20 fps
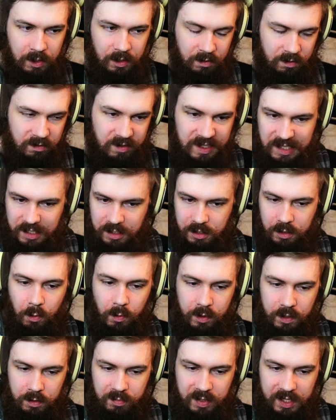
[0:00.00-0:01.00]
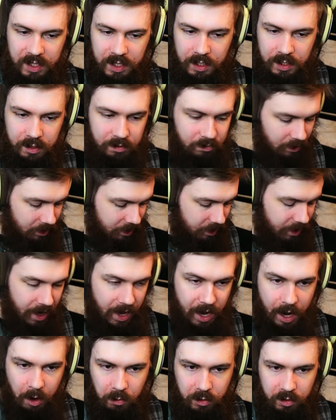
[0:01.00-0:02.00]
And this is going to be
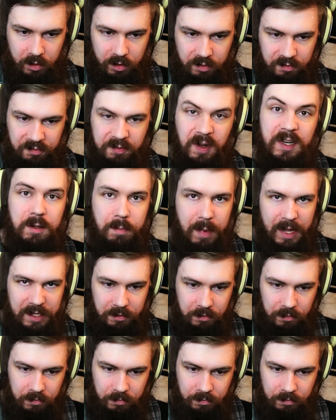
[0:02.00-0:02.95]
our fundamental.